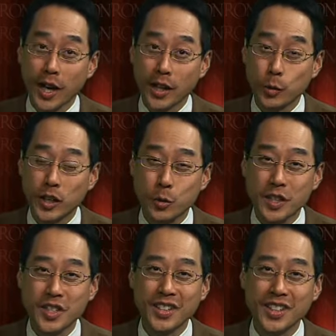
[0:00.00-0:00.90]
Hathaway's
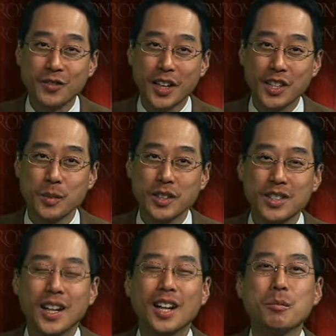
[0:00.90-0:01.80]
recent
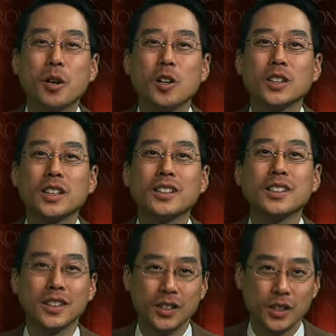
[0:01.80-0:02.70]
investments. I'm Paul
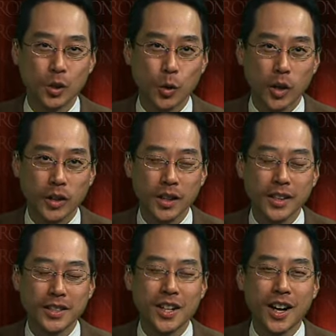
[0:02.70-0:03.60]
Lynn in New York.
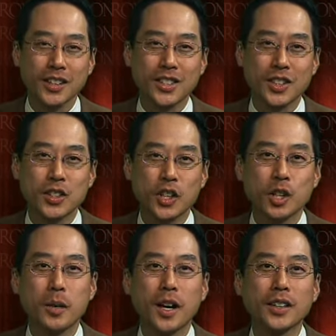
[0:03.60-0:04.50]
Stocks,
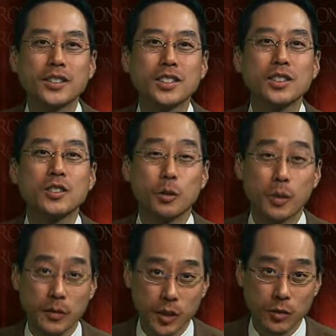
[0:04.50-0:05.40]
junk bonds,
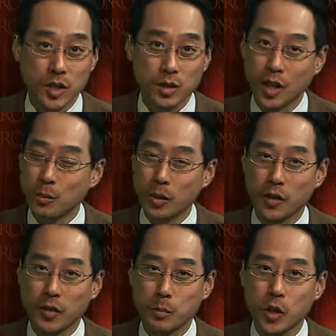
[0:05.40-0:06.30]
derivatives, all
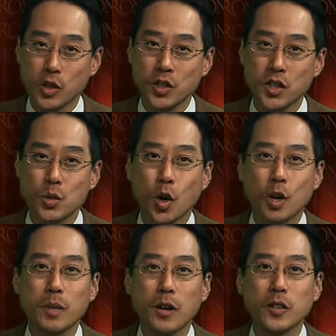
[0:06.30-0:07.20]
part of the purchases
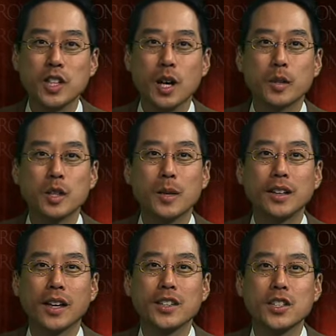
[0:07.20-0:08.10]
Warren Buffett's company
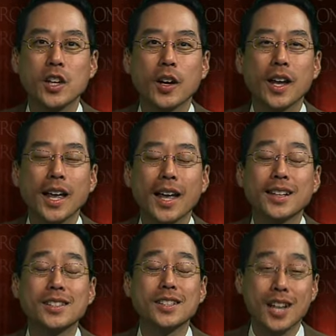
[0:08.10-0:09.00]
made last year,
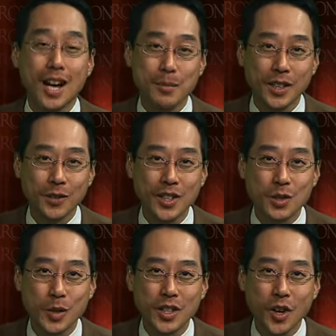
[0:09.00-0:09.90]
and it's the topic of
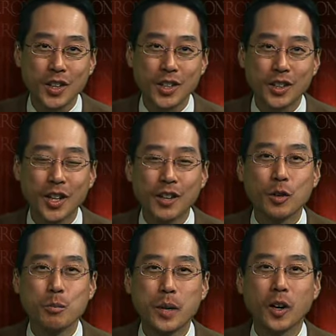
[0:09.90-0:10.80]
this week's article
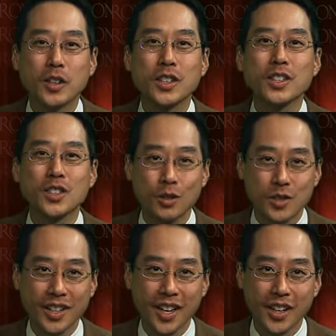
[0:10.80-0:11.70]
from Barron's
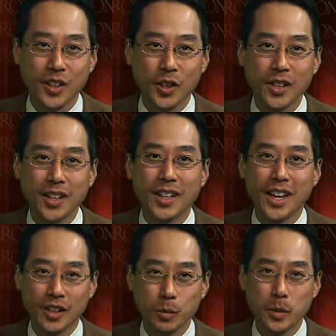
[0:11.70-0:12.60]
associate editor,
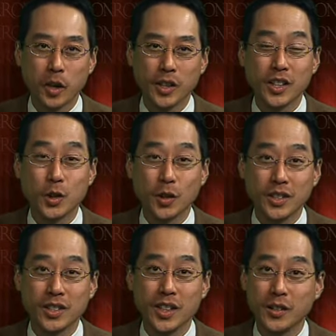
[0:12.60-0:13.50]
Andrew Barron. He
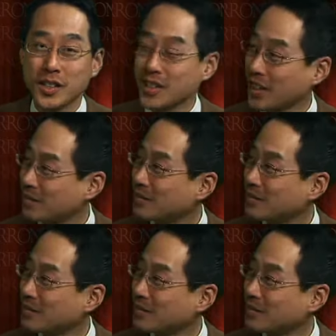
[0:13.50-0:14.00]
joins us now on the set.